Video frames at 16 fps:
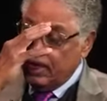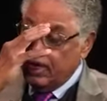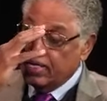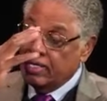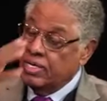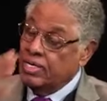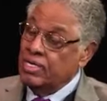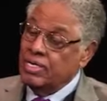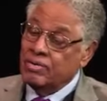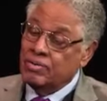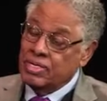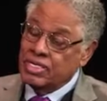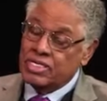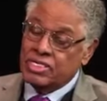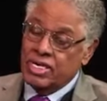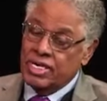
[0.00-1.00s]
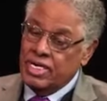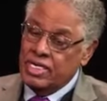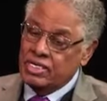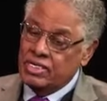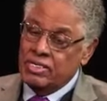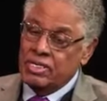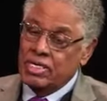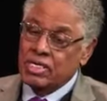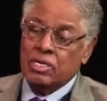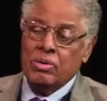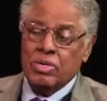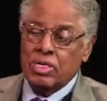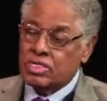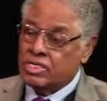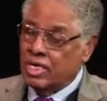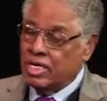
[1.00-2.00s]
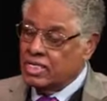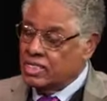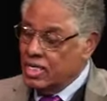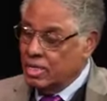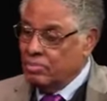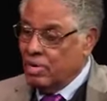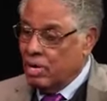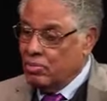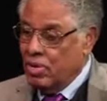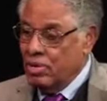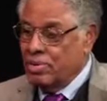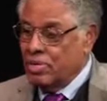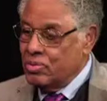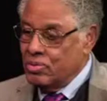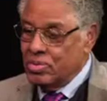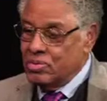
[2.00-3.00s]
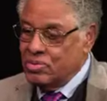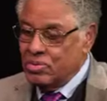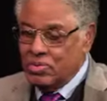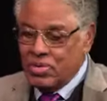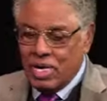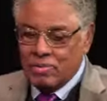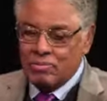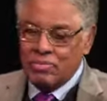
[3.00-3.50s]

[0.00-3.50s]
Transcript: And there are studies, including studies done by women who